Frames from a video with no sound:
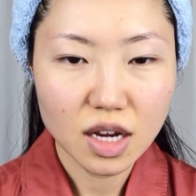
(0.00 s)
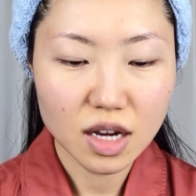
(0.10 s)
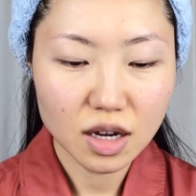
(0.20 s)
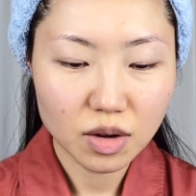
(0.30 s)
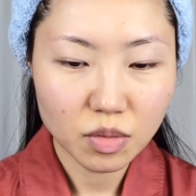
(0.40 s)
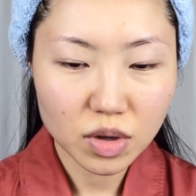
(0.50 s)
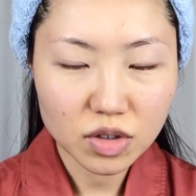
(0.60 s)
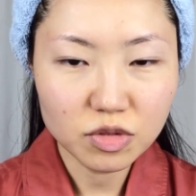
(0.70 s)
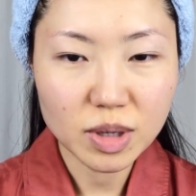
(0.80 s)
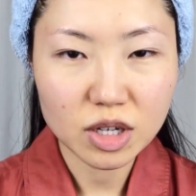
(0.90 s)
Uh, one
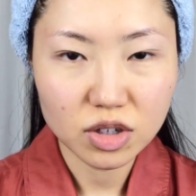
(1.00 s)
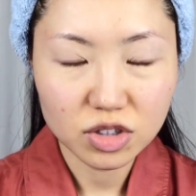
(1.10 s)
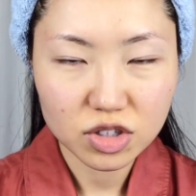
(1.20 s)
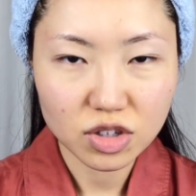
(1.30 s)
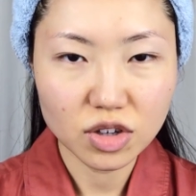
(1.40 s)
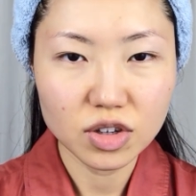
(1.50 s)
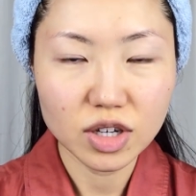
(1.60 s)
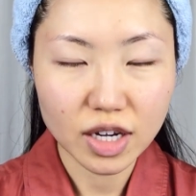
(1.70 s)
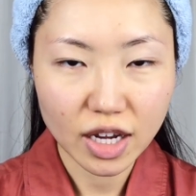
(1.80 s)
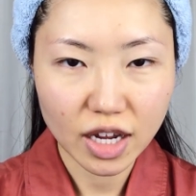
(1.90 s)
of my concern
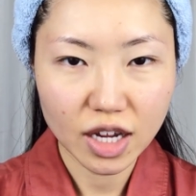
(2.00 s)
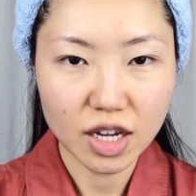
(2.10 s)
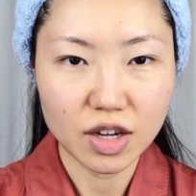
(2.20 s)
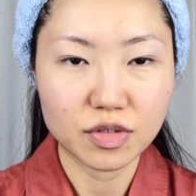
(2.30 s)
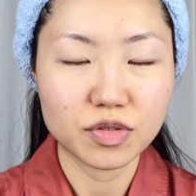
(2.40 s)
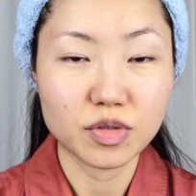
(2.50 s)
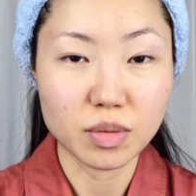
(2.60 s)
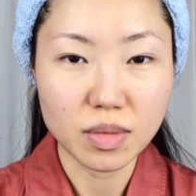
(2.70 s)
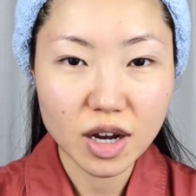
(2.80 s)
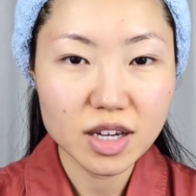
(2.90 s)
I have
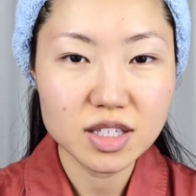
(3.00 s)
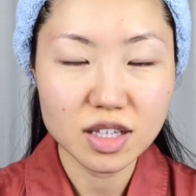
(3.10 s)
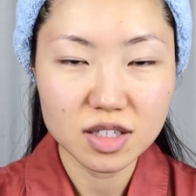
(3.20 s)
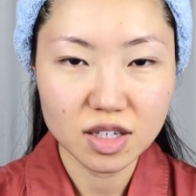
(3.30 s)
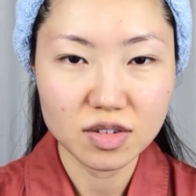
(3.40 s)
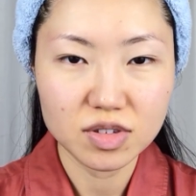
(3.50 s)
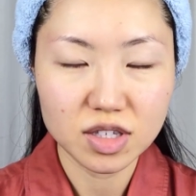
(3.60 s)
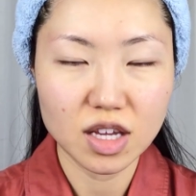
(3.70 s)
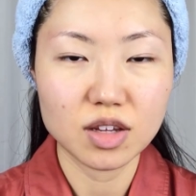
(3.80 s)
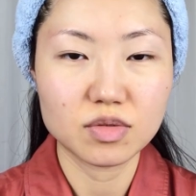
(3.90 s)
for my sensitive
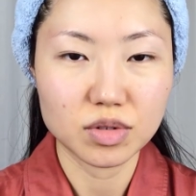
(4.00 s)
skin,